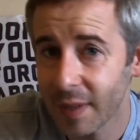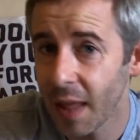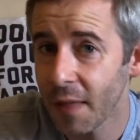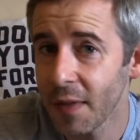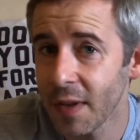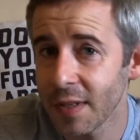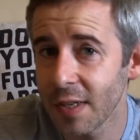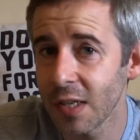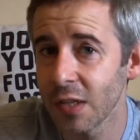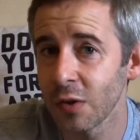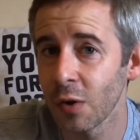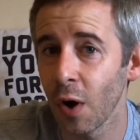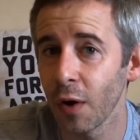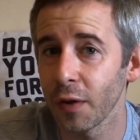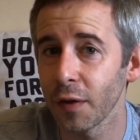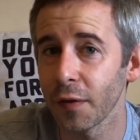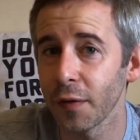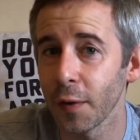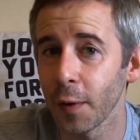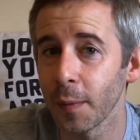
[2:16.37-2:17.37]
this is not
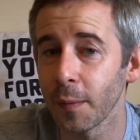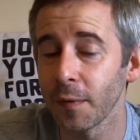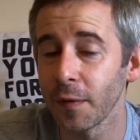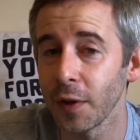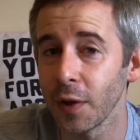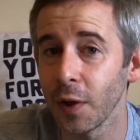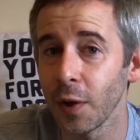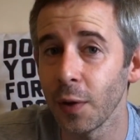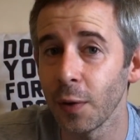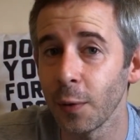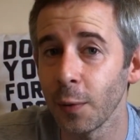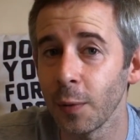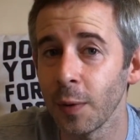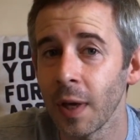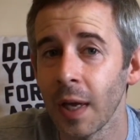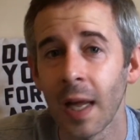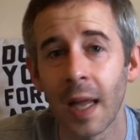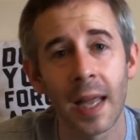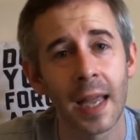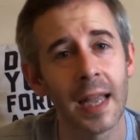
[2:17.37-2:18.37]
the film for you.
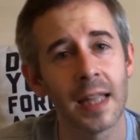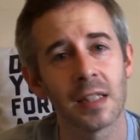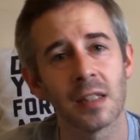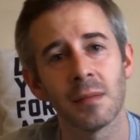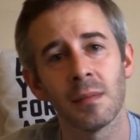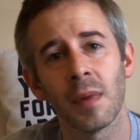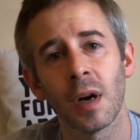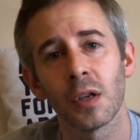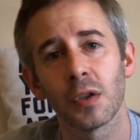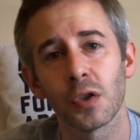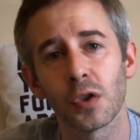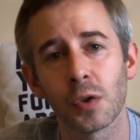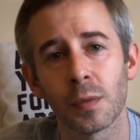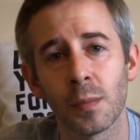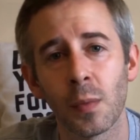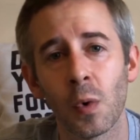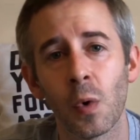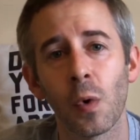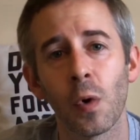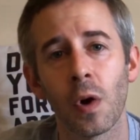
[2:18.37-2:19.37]
It's a much
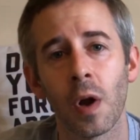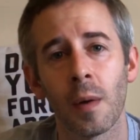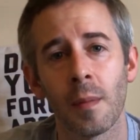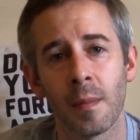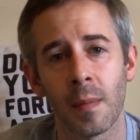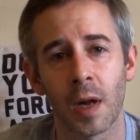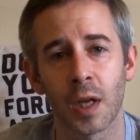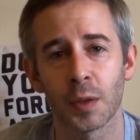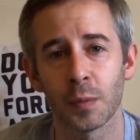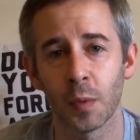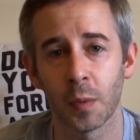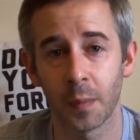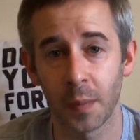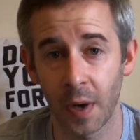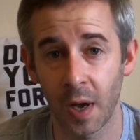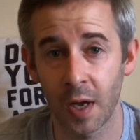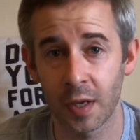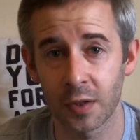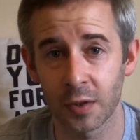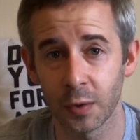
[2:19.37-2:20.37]
smaller, much more
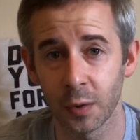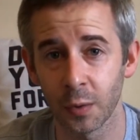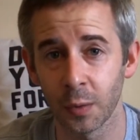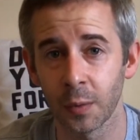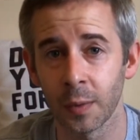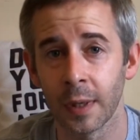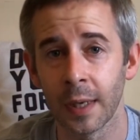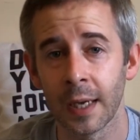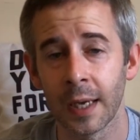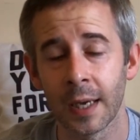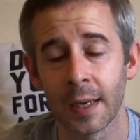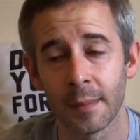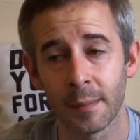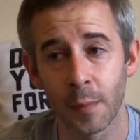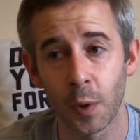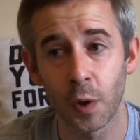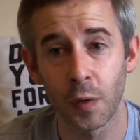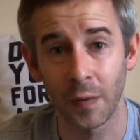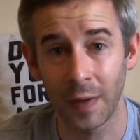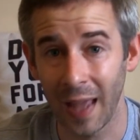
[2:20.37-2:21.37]
personal
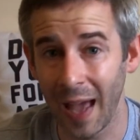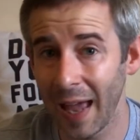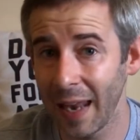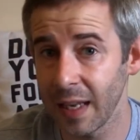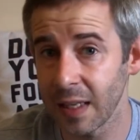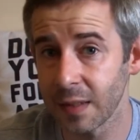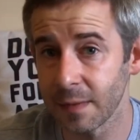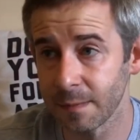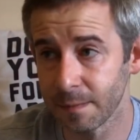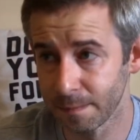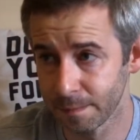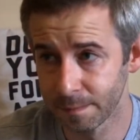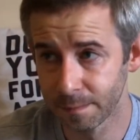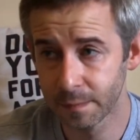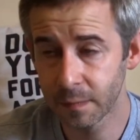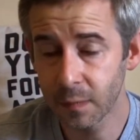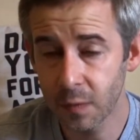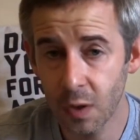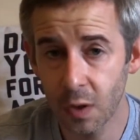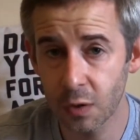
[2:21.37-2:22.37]
movie, and it's
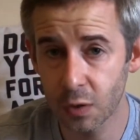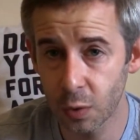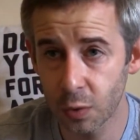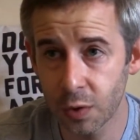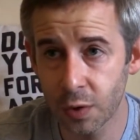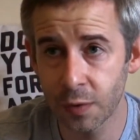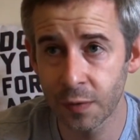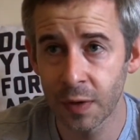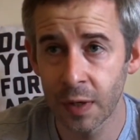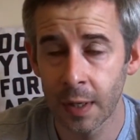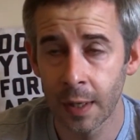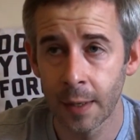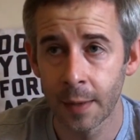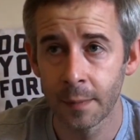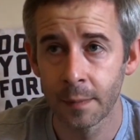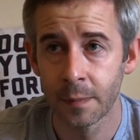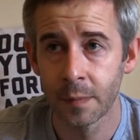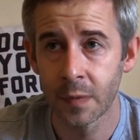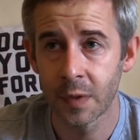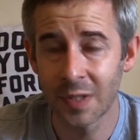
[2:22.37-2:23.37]
sort of
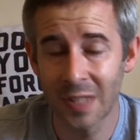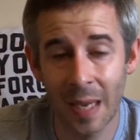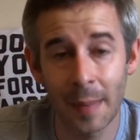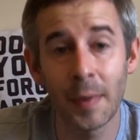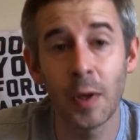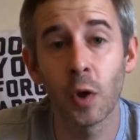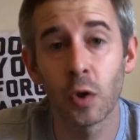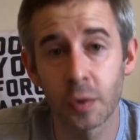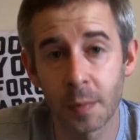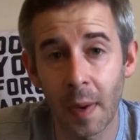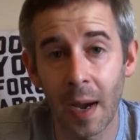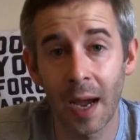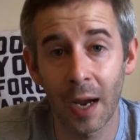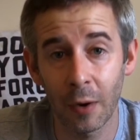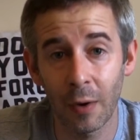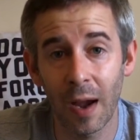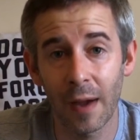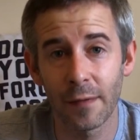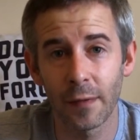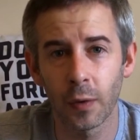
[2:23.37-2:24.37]
semi
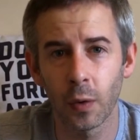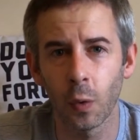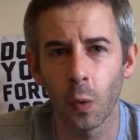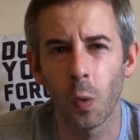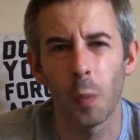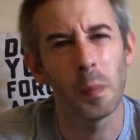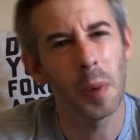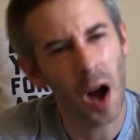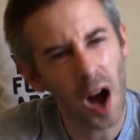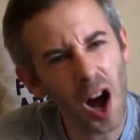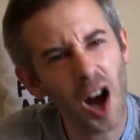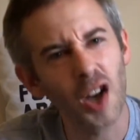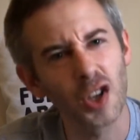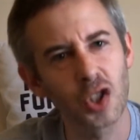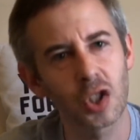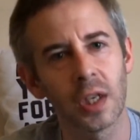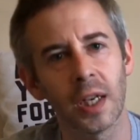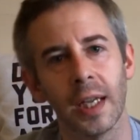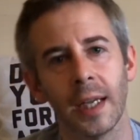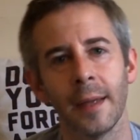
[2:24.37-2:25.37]
autobiographical, or
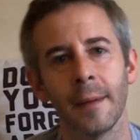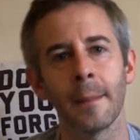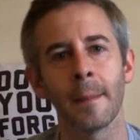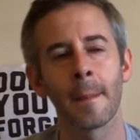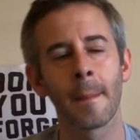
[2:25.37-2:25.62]
partially